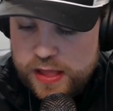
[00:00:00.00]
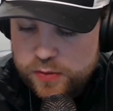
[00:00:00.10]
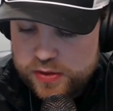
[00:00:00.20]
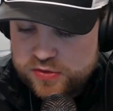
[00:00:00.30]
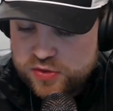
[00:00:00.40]

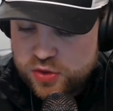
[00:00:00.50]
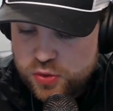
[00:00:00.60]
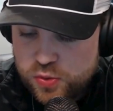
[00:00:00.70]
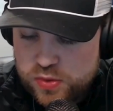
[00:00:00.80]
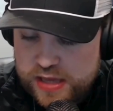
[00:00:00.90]
with
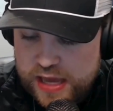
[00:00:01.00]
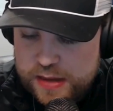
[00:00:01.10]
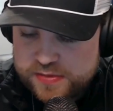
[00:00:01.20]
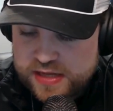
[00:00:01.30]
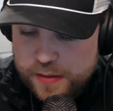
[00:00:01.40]
2
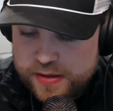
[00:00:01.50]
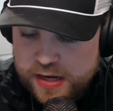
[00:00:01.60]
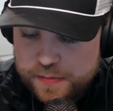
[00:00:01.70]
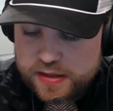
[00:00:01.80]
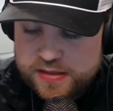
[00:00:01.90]
games coming
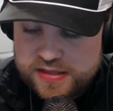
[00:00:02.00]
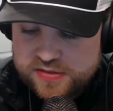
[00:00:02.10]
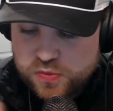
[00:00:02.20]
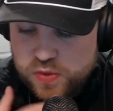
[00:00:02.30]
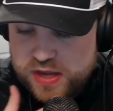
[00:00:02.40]
up
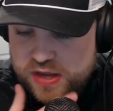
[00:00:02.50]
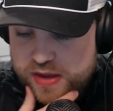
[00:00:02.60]
this week.